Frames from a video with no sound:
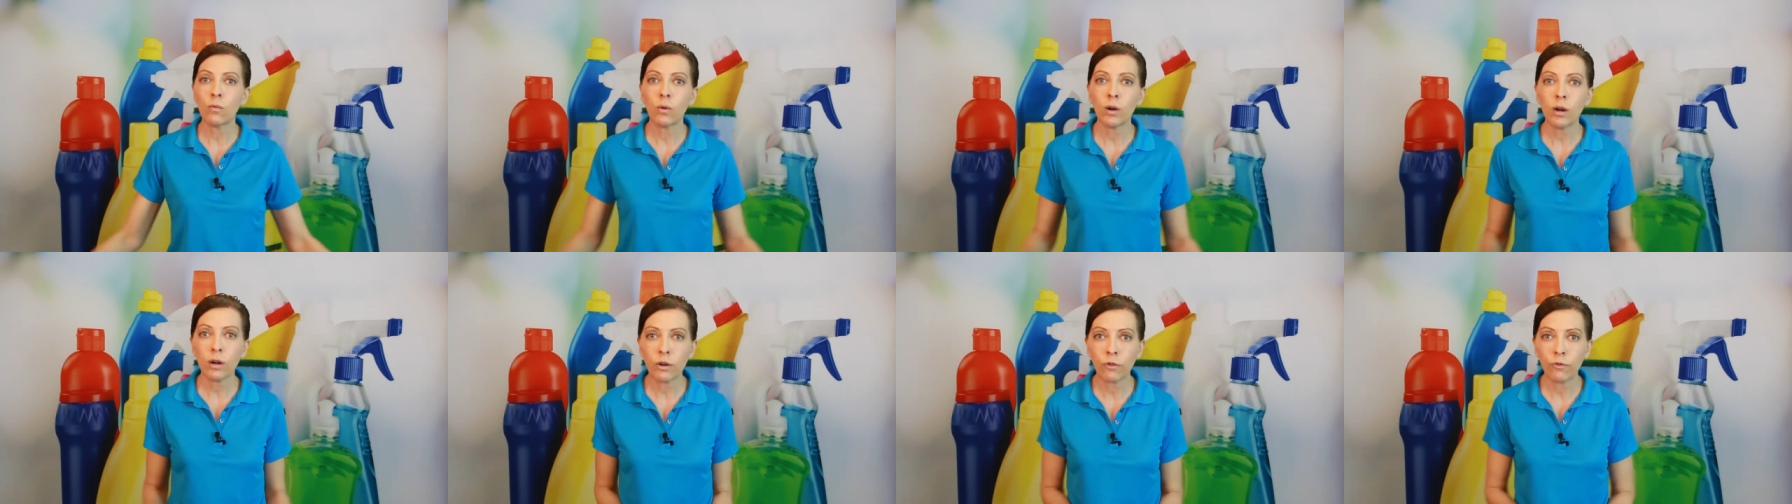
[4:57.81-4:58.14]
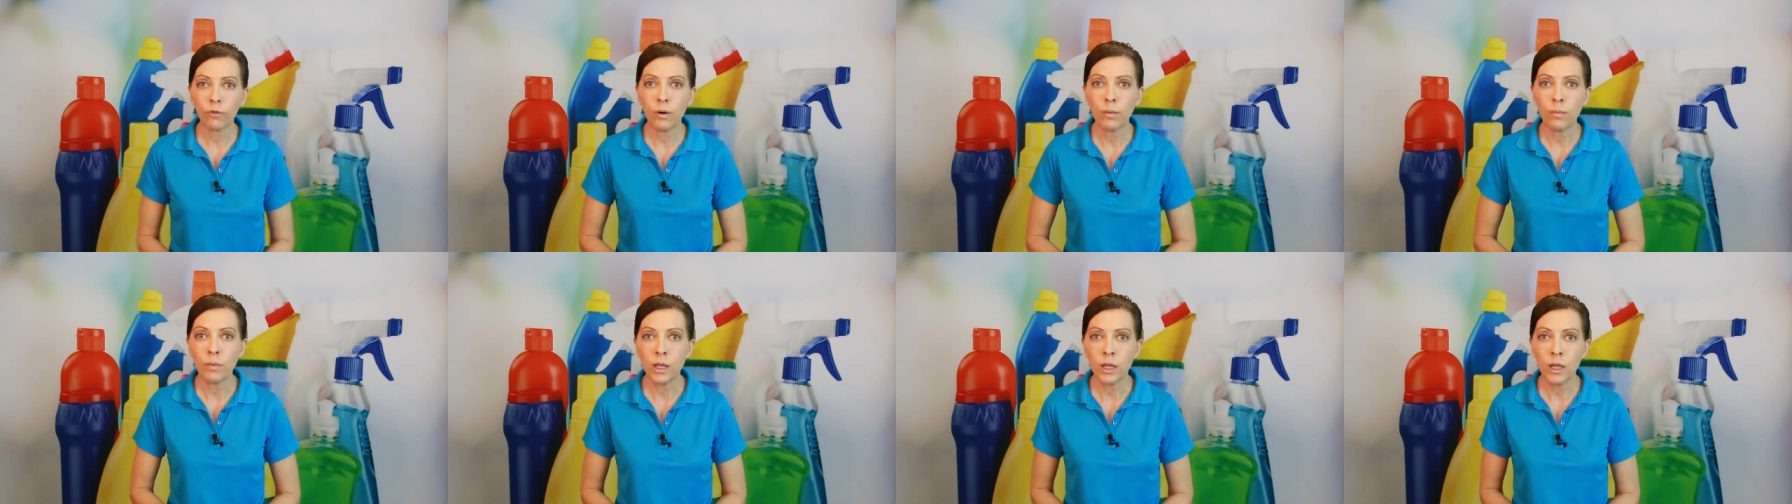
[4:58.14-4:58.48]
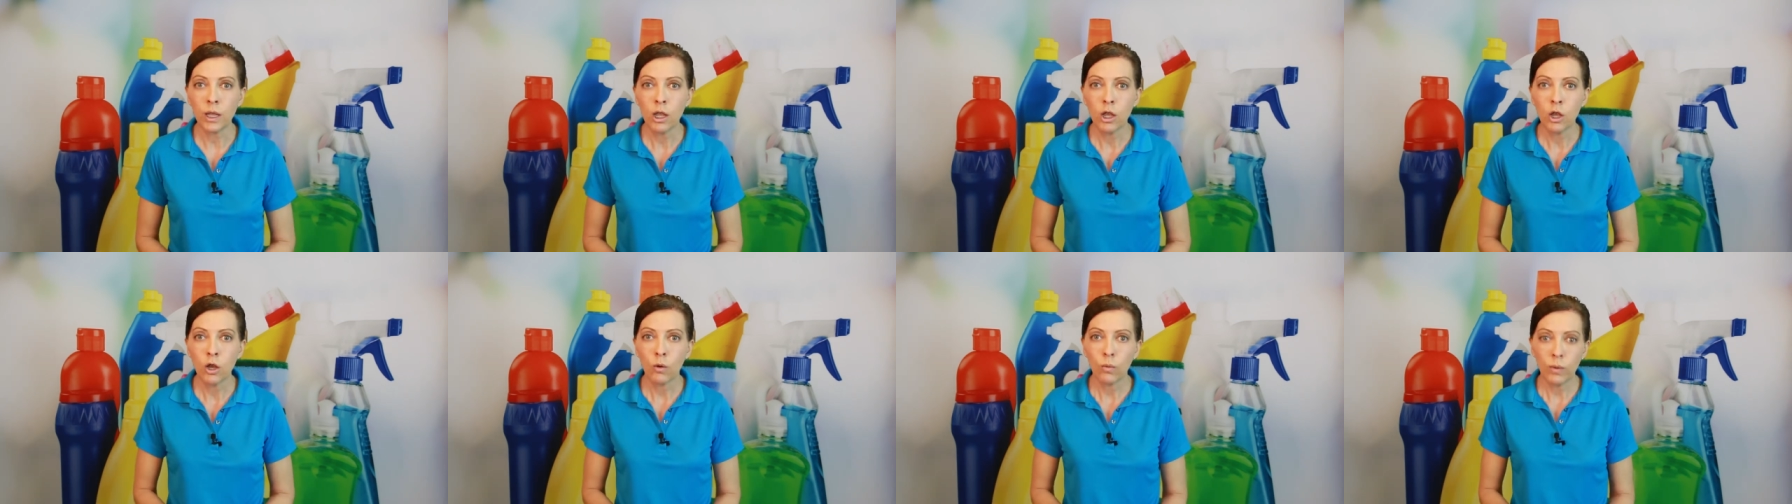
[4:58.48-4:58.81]
work for
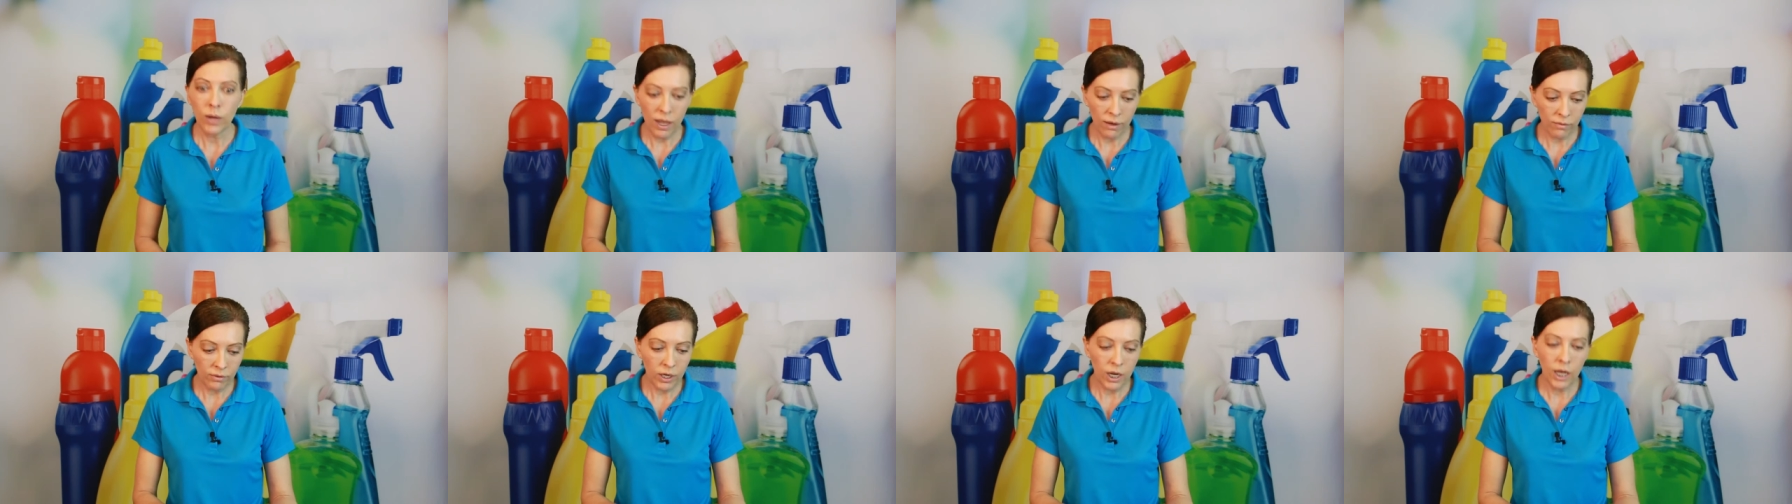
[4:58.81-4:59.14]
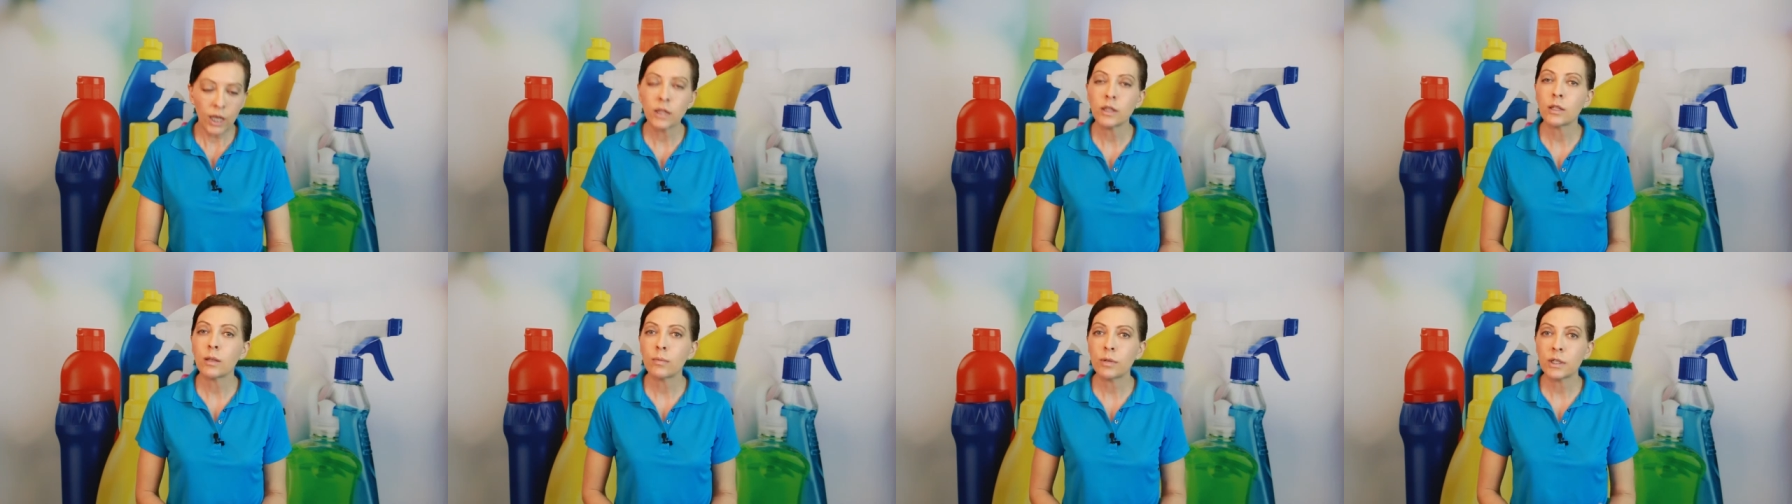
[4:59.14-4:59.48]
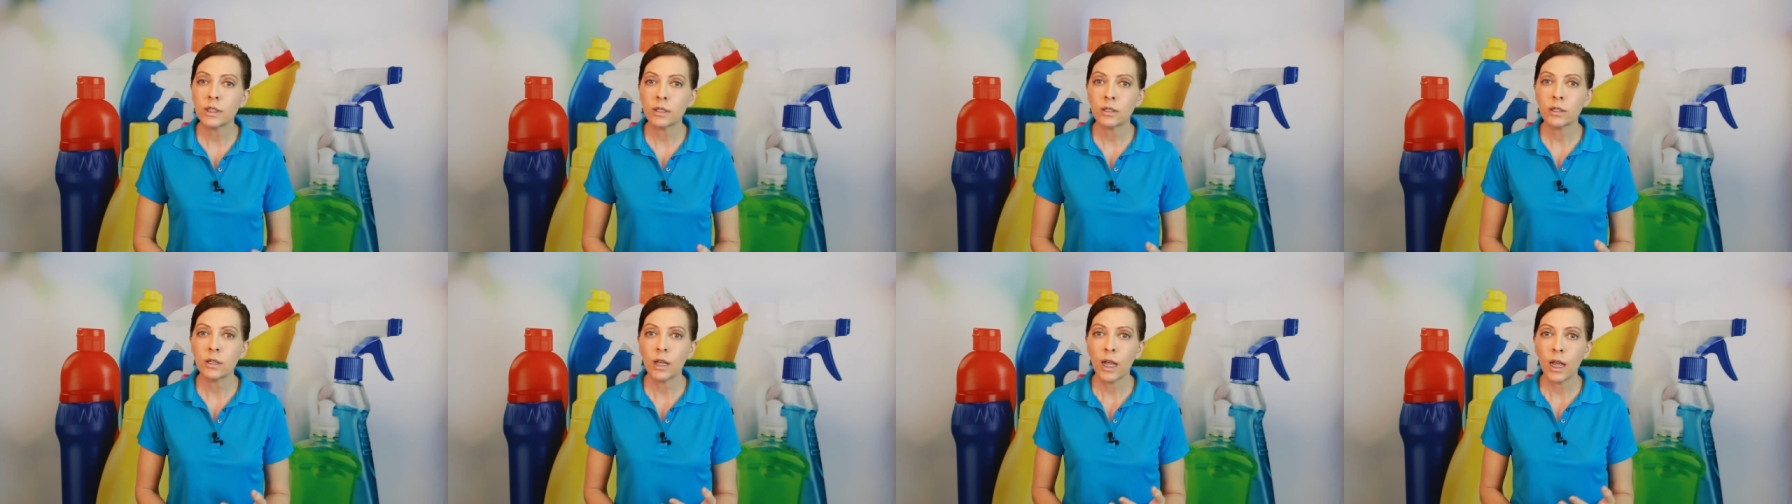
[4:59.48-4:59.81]
me, we have an
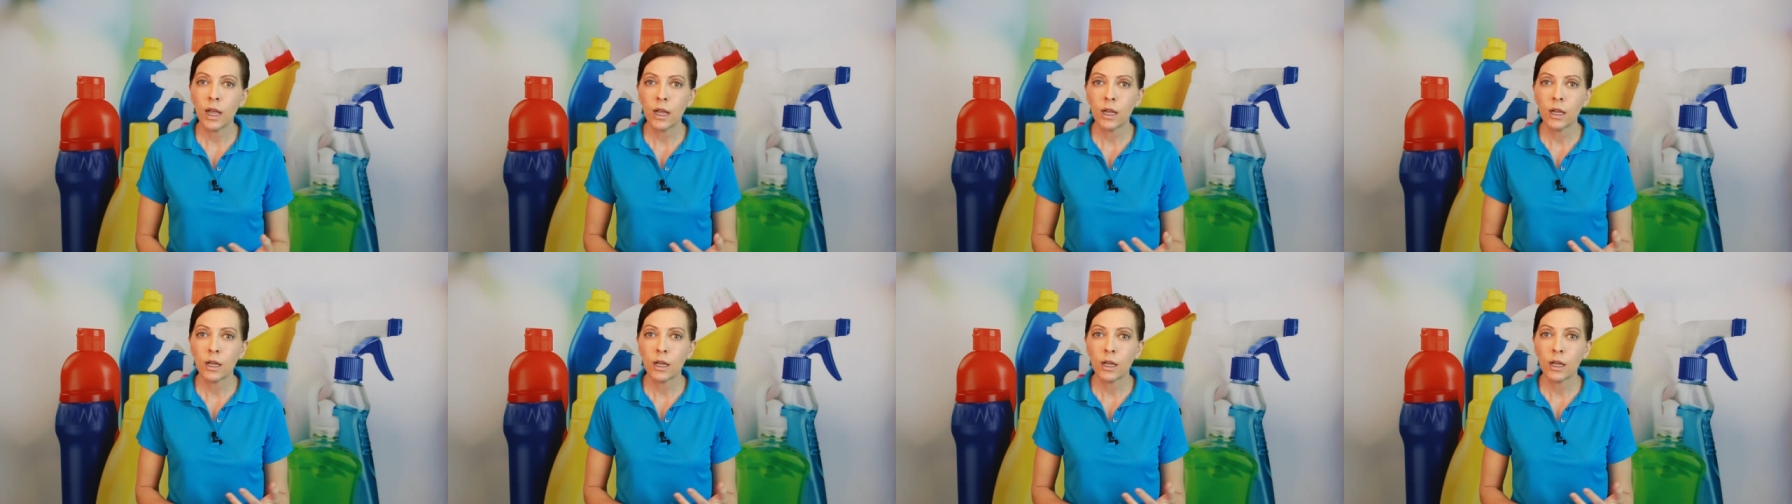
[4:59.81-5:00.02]
unlimited